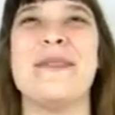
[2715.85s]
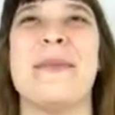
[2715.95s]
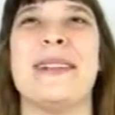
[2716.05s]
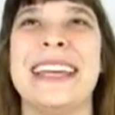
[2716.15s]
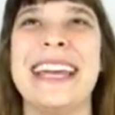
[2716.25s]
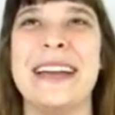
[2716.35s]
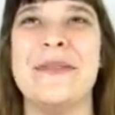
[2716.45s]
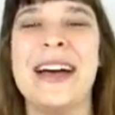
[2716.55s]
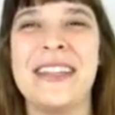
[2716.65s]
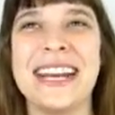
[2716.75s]
even
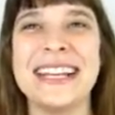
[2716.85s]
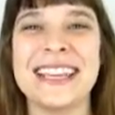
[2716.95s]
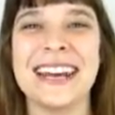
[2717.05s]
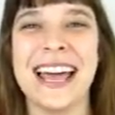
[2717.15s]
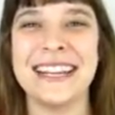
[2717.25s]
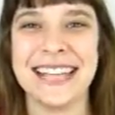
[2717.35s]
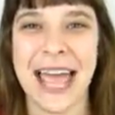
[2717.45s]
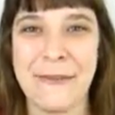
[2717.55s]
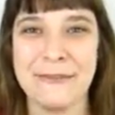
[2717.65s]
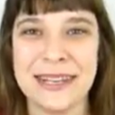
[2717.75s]
believe that he's going to
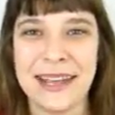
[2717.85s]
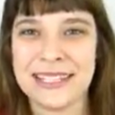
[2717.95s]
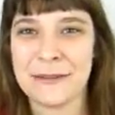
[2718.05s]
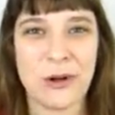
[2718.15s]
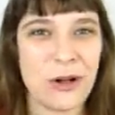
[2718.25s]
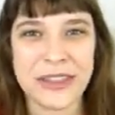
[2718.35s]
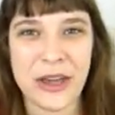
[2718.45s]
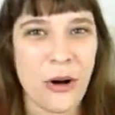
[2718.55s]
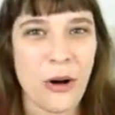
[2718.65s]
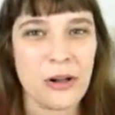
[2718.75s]
attempt to pull the
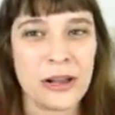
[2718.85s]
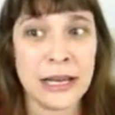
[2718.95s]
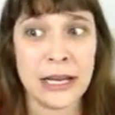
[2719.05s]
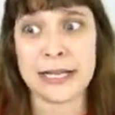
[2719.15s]
old